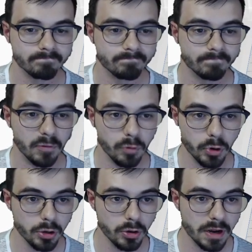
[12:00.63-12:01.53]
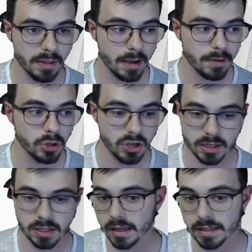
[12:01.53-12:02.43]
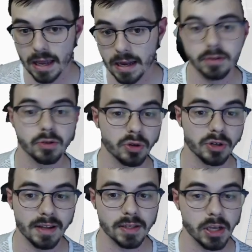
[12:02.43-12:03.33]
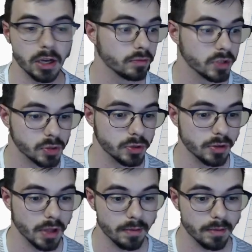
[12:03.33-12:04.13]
before you do any of that, you need to slice any sort of STL. This would do that.